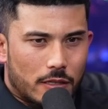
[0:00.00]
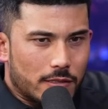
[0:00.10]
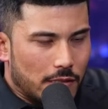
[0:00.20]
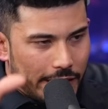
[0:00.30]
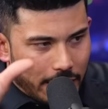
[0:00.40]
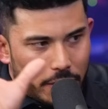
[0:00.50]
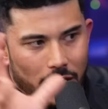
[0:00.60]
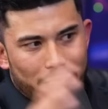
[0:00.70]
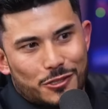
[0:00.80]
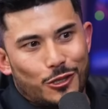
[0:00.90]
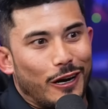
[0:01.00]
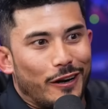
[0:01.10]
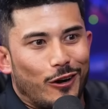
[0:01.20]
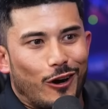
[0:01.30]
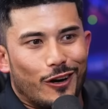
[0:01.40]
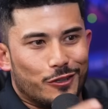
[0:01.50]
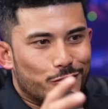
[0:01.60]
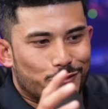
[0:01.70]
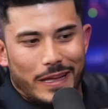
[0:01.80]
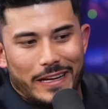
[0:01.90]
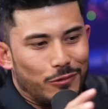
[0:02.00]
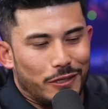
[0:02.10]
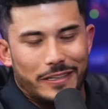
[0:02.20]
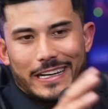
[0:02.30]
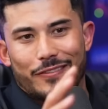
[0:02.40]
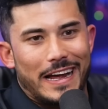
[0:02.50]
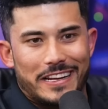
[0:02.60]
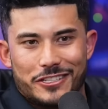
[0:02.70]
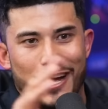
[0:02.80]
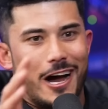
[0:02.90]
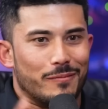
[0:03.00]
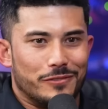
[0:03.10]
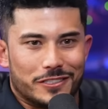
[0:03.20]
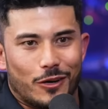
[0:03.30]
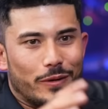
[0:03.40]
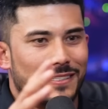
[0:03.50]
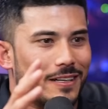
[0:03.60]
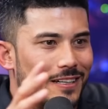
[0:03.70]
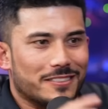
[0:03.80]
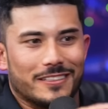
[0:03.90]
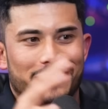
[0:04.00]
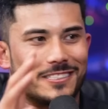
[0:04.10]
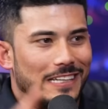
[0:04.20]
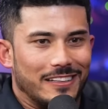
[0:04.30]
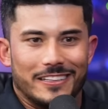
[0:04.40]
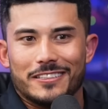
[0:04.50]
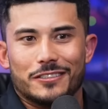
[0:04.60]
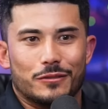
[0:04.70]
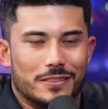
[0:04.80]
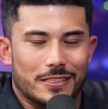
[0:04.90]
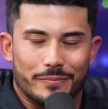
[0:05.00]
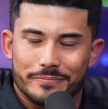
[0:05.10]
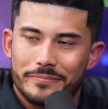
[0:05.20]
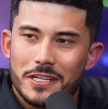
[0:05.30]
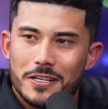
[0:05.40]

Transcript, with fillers: because like I'm a hustler at heart who's like really never had a job, just always hustling, selling, doing something.